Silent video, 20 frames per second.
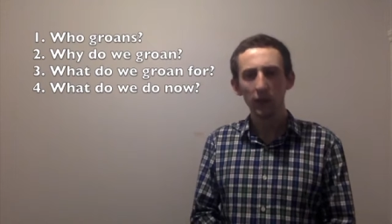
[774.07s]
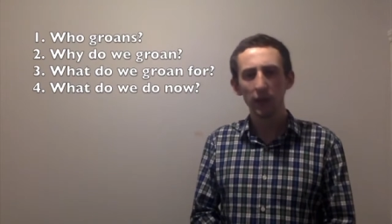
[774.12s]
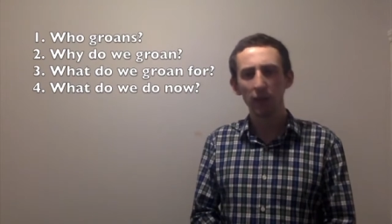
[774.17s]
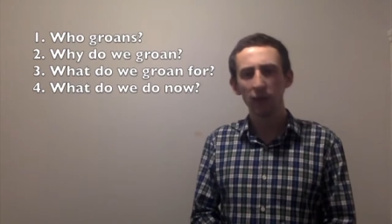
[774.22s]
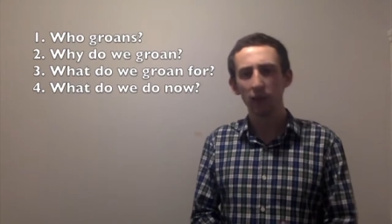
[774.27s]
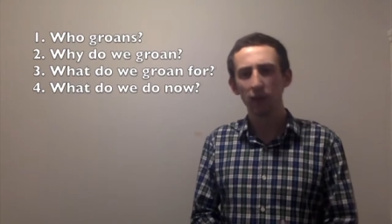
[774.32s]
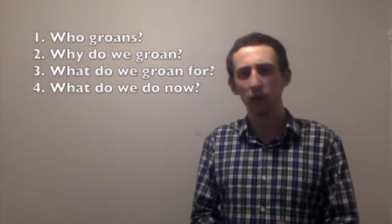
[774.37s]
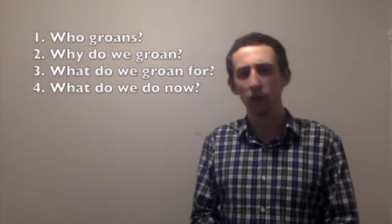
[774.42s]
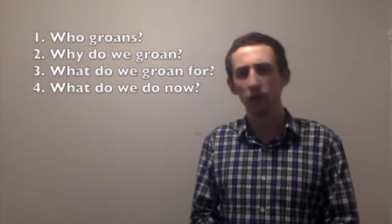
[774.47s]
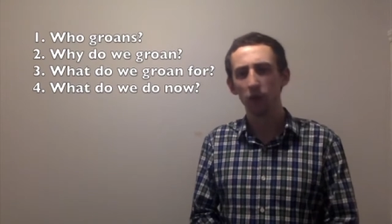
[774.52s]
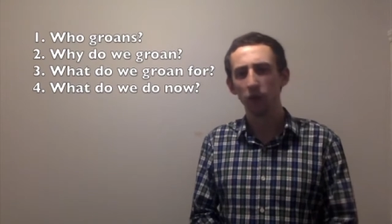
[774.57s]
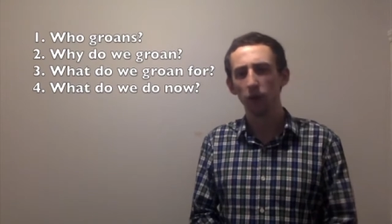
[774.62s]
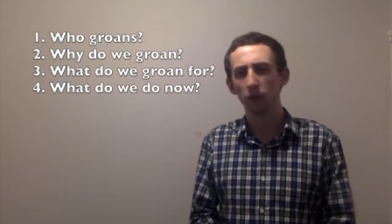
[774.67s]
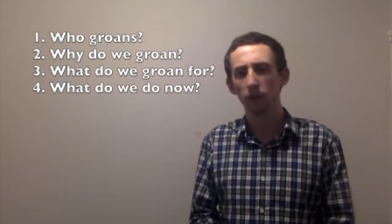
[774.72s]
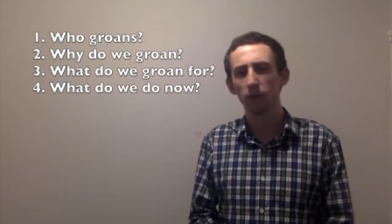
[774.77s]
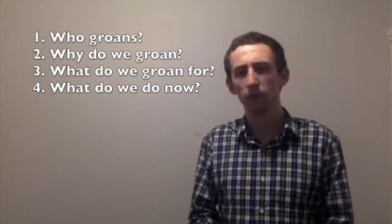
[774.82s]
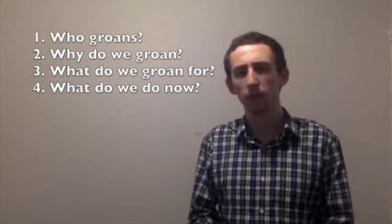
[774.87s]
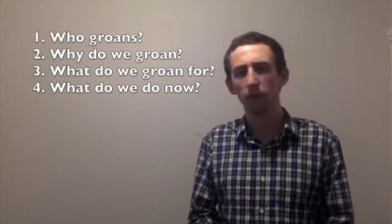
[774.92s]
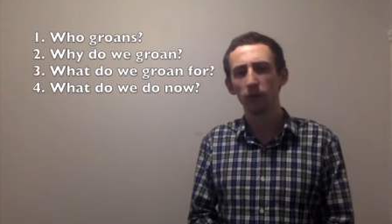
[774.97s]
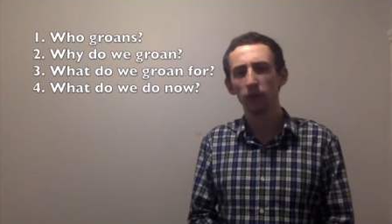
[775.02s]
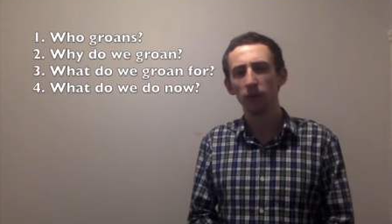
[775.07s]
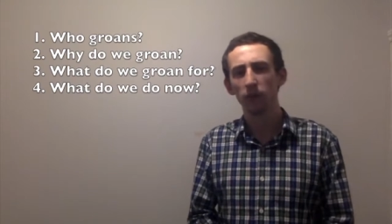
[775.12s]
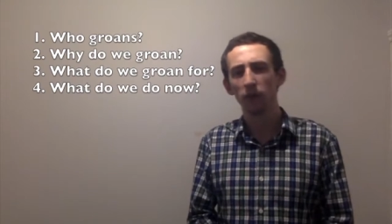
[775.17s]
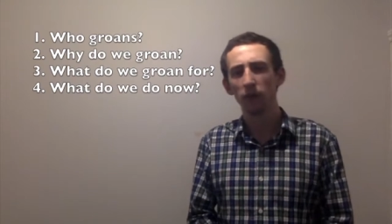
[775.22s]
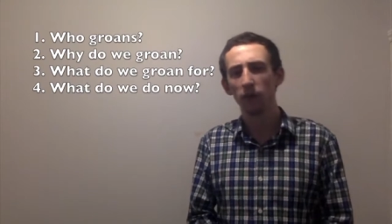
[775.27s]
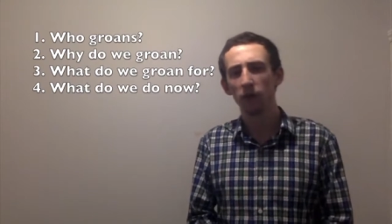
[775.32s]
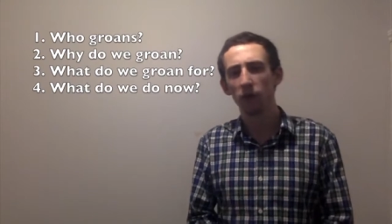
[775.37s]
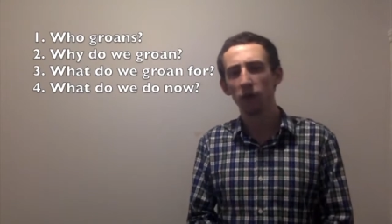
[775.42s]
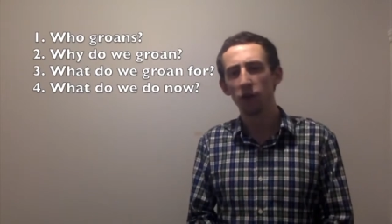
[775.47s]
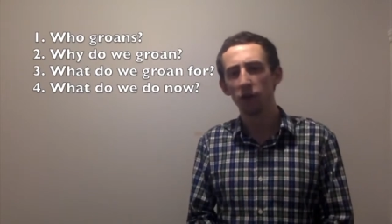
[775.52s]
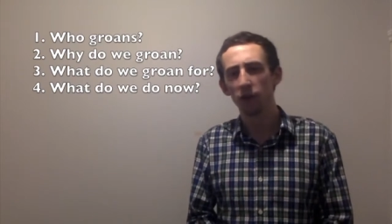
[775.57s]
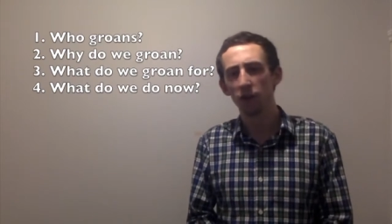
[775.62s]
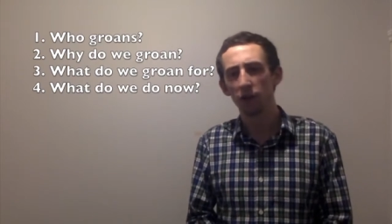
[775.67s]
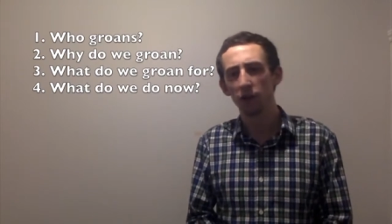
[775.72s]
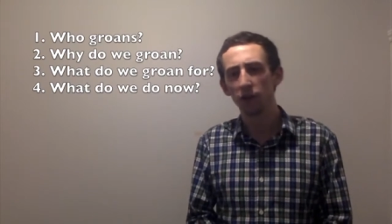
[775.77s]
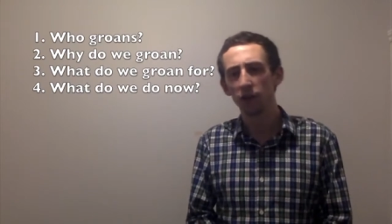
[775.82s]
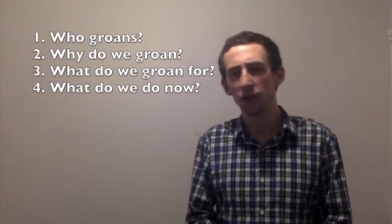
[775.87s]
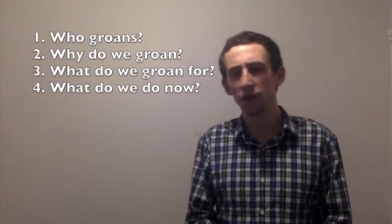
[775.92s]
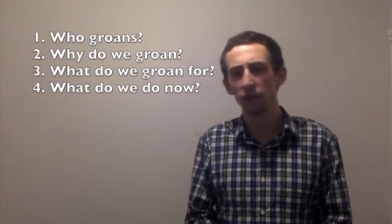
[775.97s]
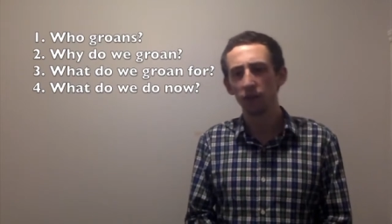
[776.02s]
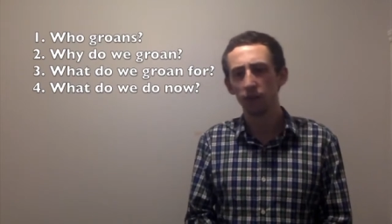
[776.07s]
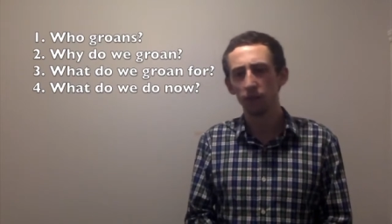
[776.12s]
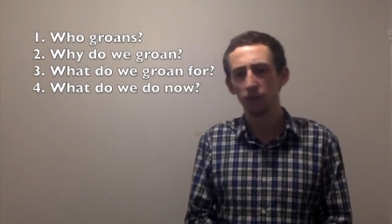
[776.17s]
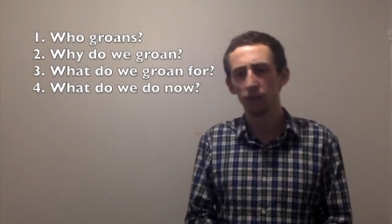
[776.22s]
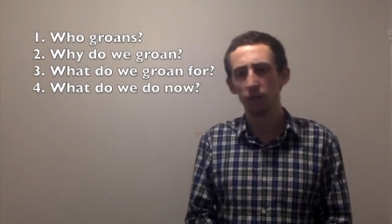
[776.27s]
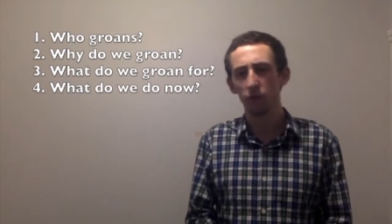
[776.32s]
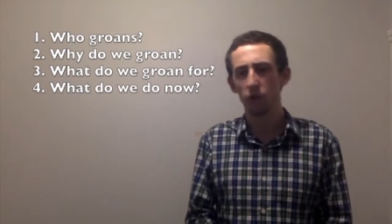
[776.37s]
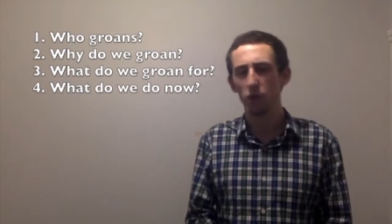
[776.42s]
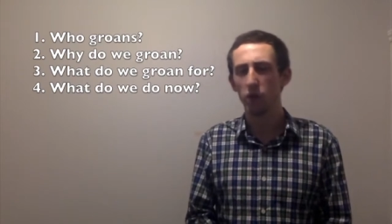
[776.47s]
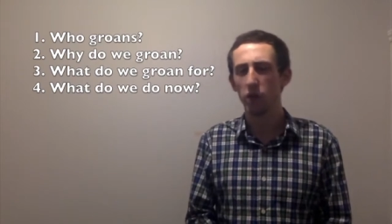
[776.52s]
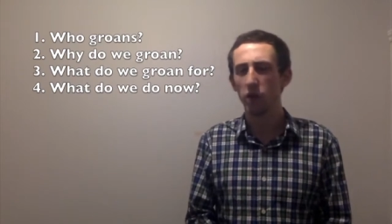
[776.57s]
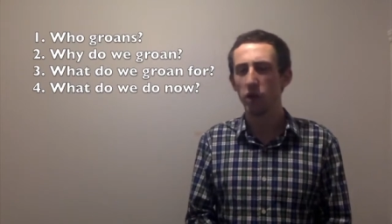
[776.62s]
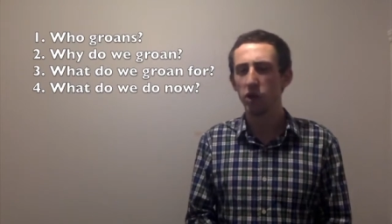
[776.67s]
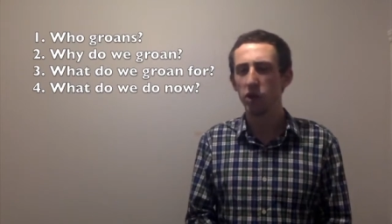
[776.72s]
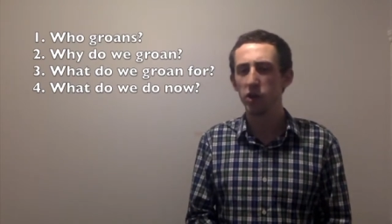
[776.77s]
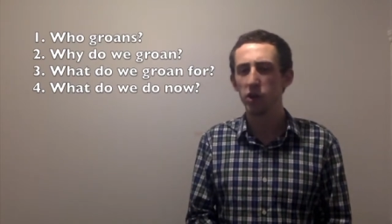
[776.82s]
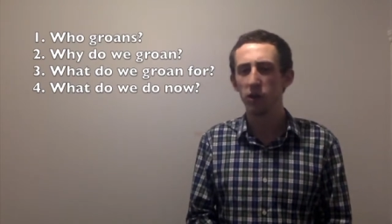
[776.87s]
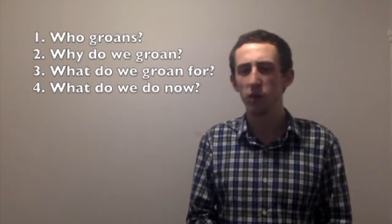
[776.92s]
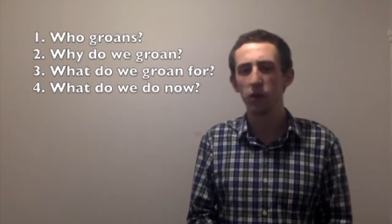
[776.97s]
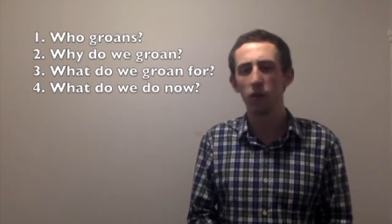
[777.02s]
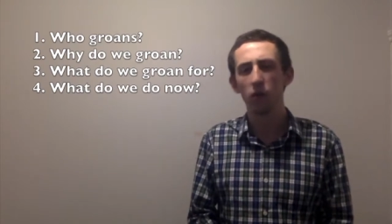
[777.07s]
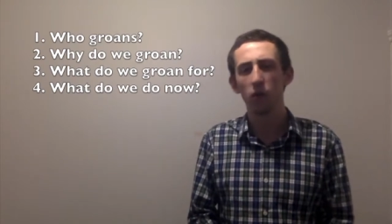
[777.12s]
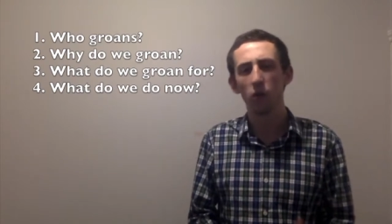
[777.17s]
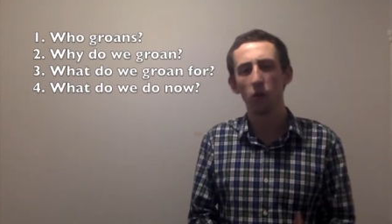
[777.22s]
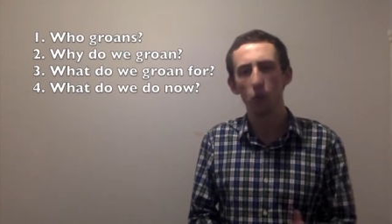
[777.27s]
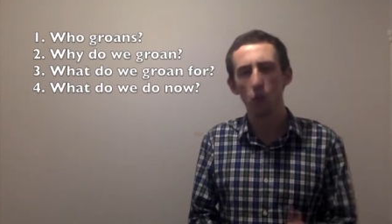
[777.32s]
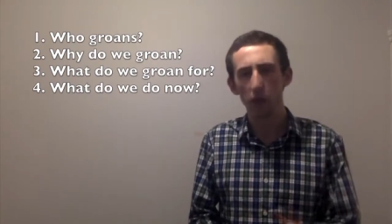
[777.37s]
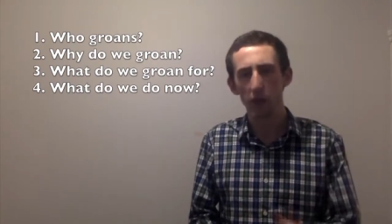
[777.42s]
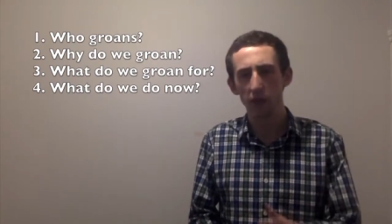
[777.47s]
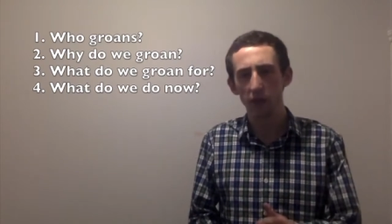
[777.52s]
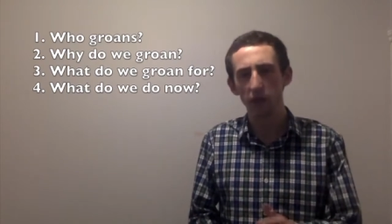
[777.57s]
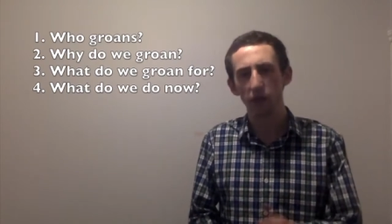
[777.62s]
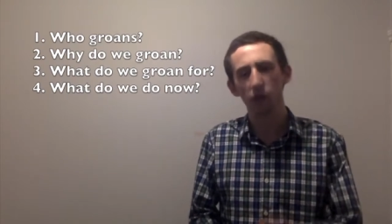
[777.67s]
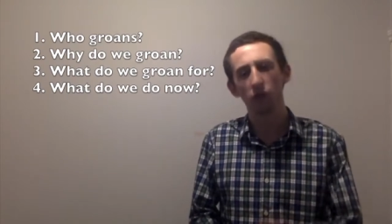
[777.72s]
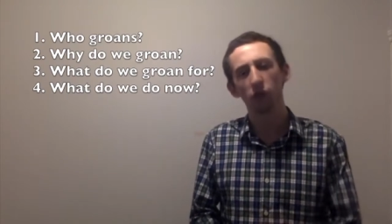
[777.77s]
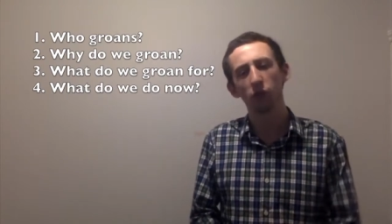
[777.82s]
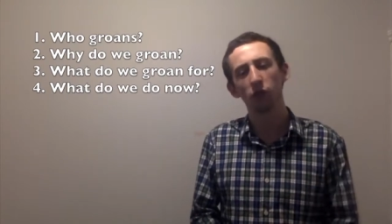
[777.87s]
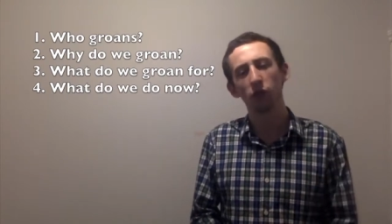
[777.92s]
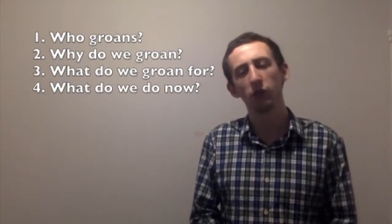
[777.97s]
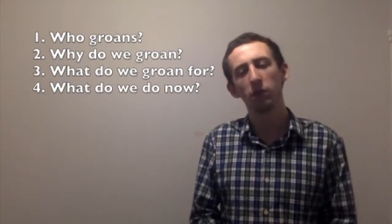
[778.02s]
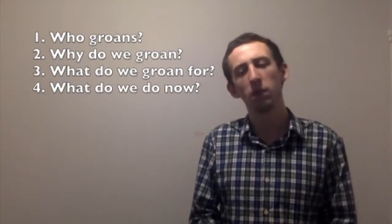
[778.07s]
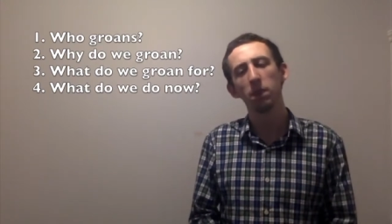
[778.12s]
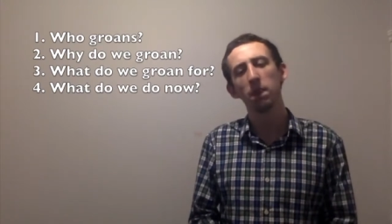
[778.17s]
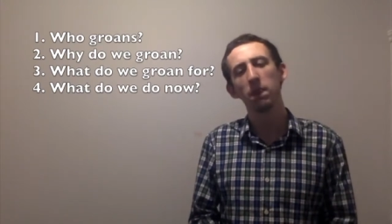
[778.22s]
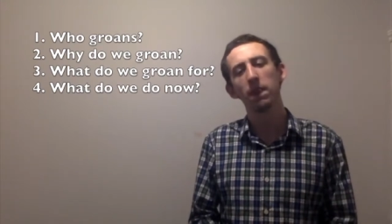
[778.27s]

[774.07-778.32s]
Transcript: Let's have a look. Verse 19, creation waits.